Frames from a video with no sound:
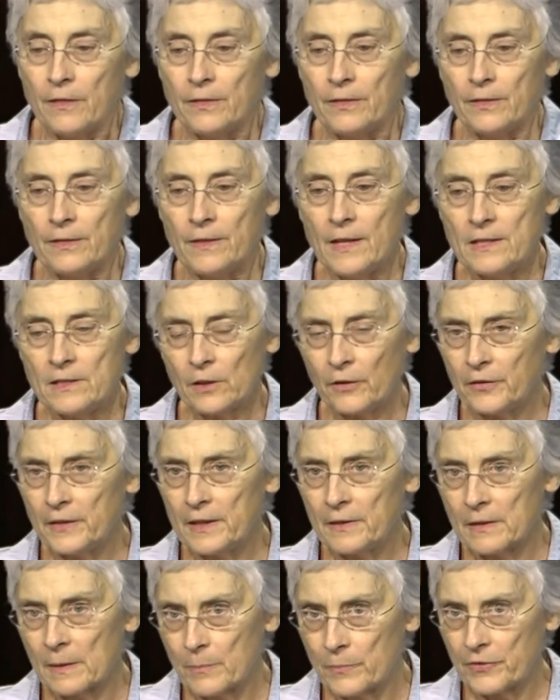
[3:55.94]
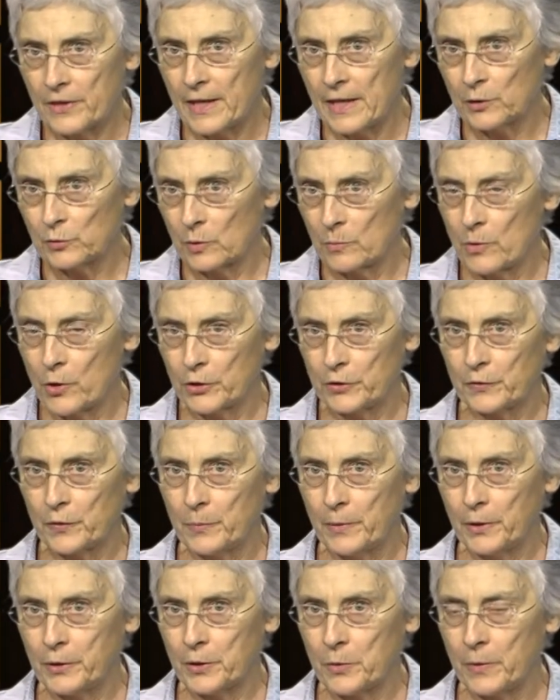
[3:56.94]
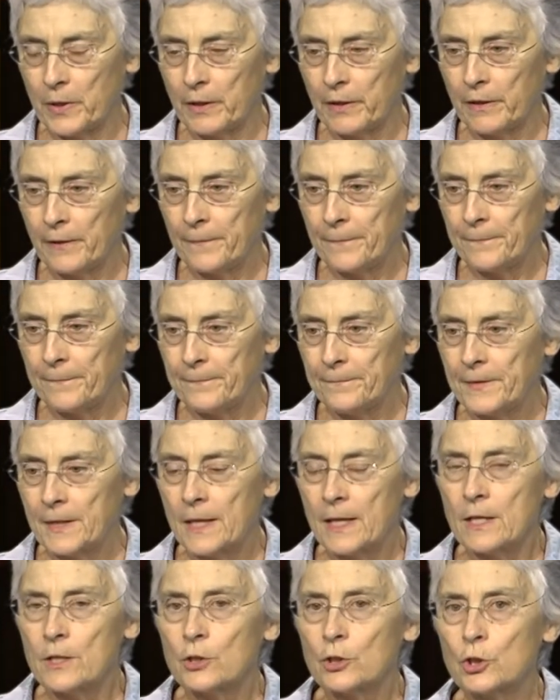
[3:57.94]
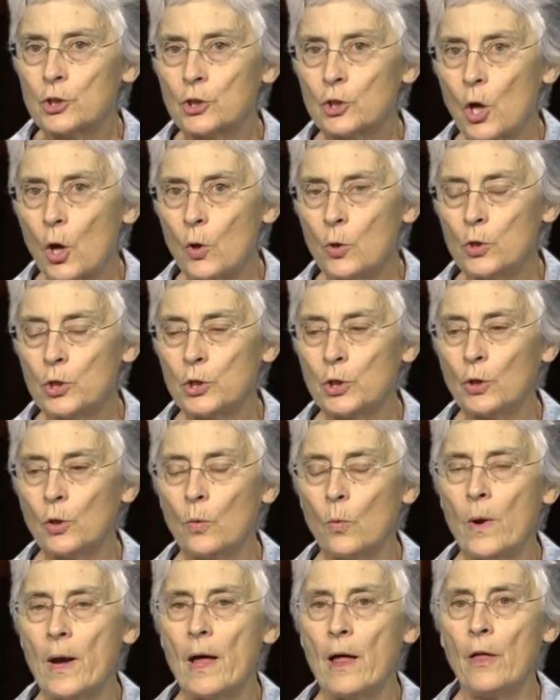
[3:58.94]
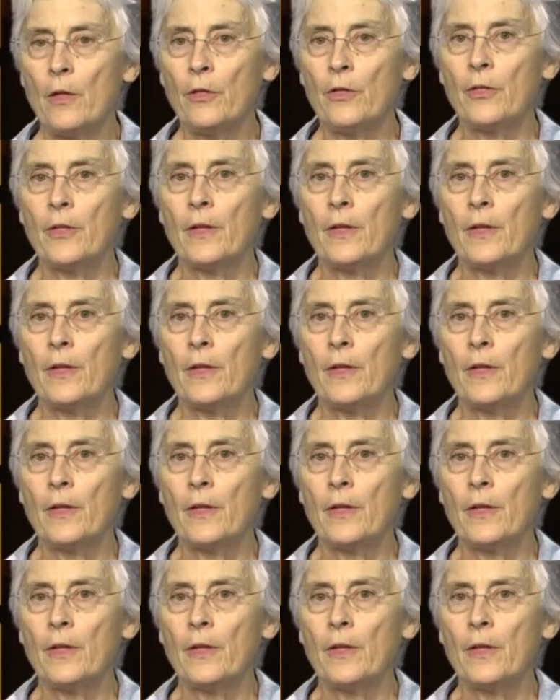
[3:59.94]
These are the things we're most familiar with. Social wealth